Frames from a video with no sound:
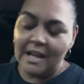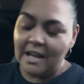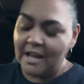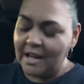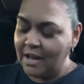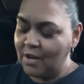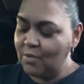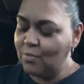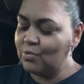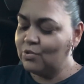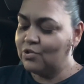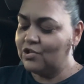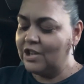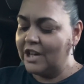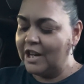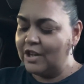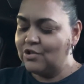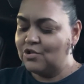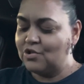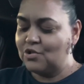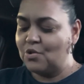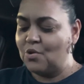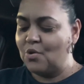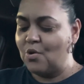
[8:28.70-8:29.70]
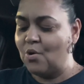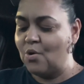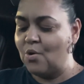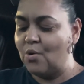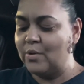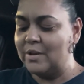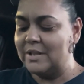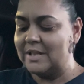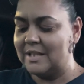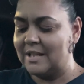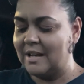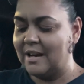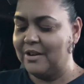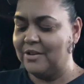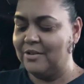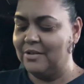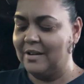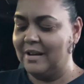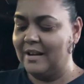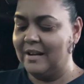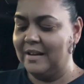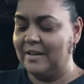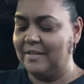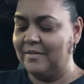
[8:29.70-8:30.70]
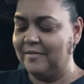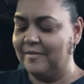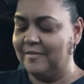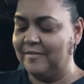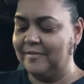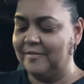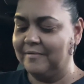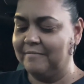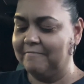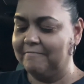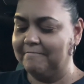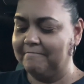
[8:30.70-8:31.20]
It will change your whole entire life.